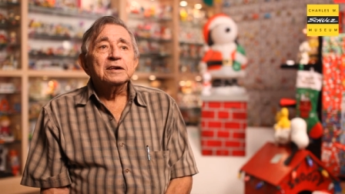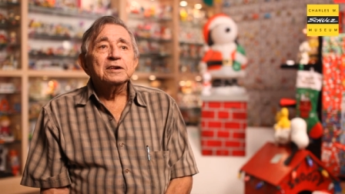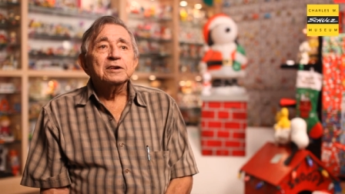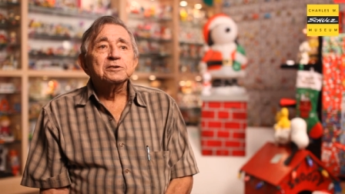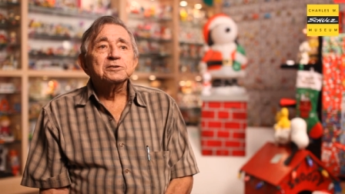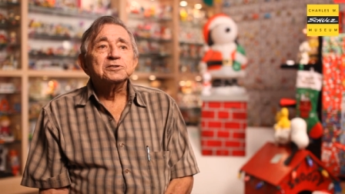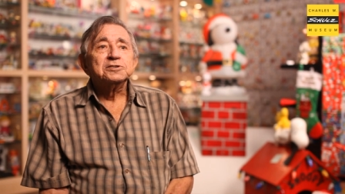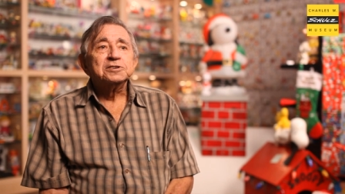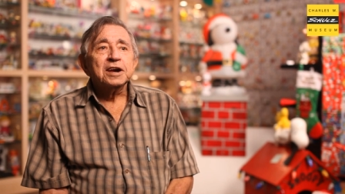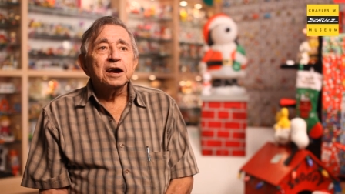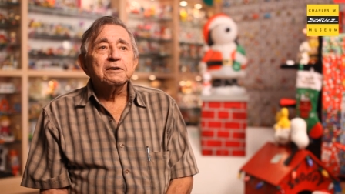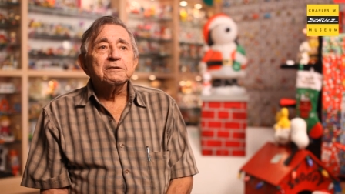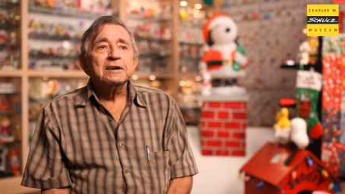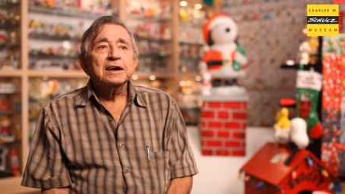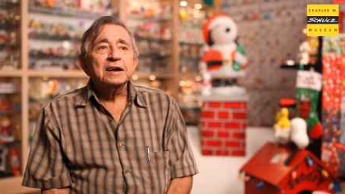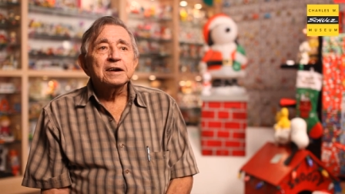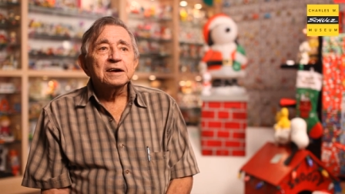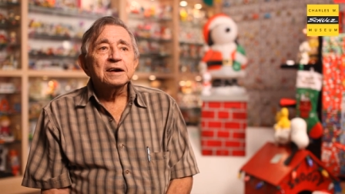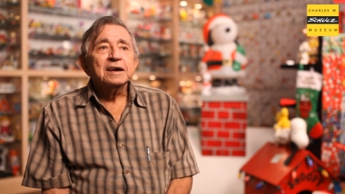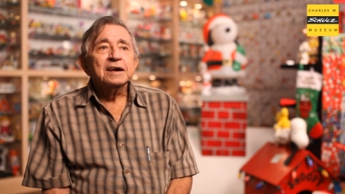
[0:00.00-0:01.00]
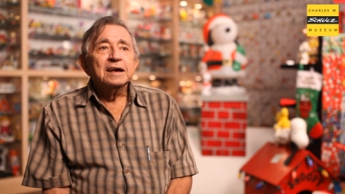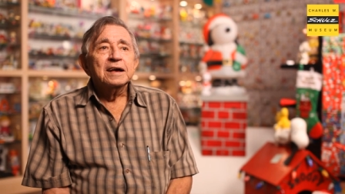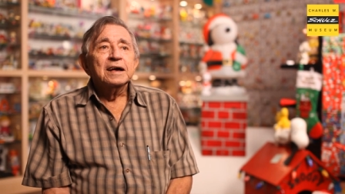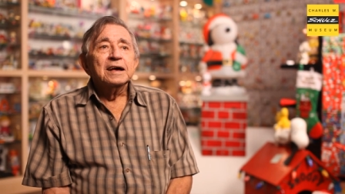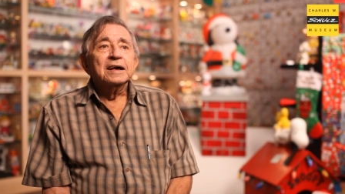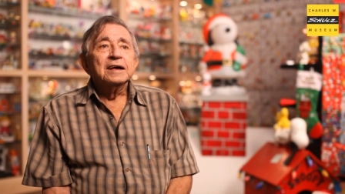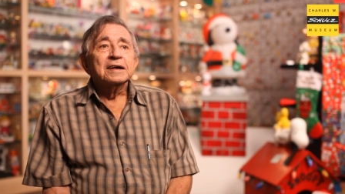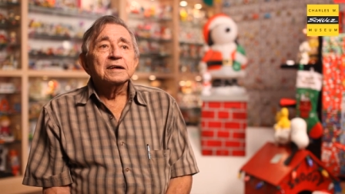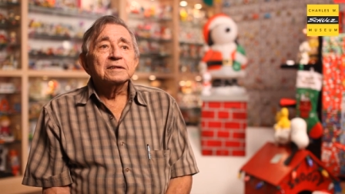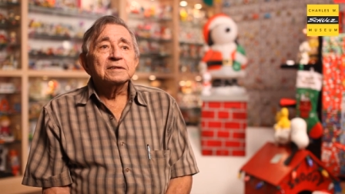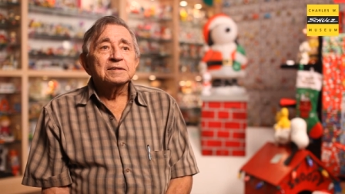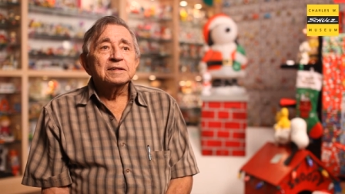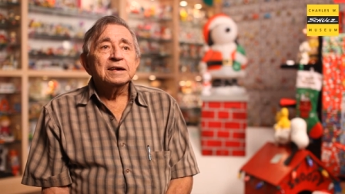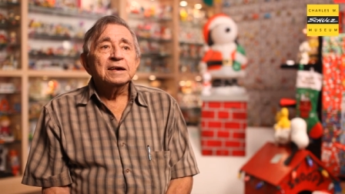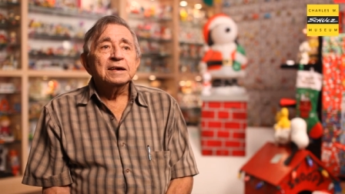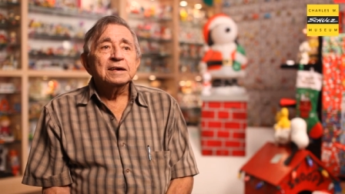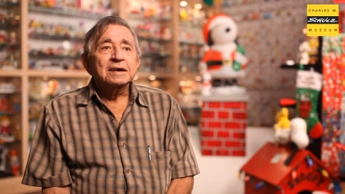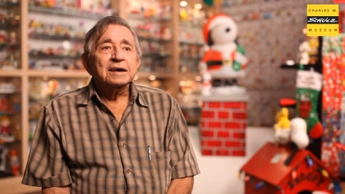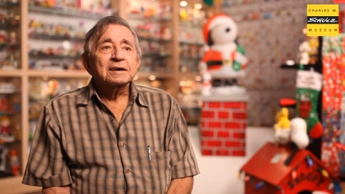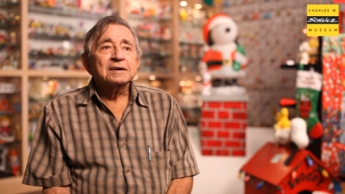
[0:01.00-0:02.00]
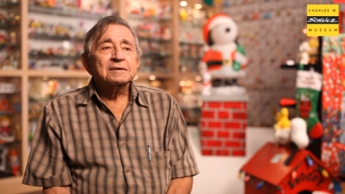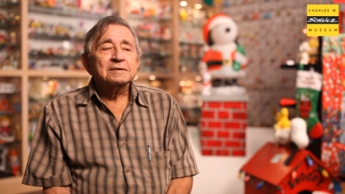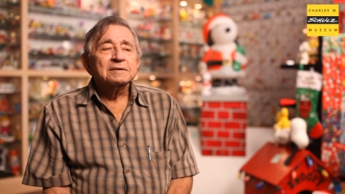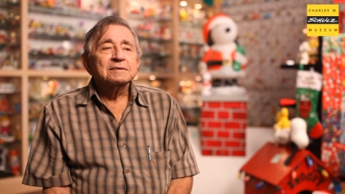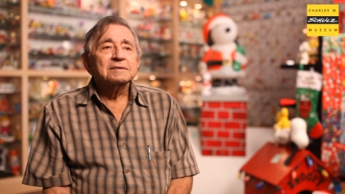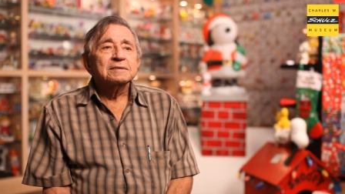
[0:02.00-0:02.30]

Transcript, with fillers: you're sharing the uh,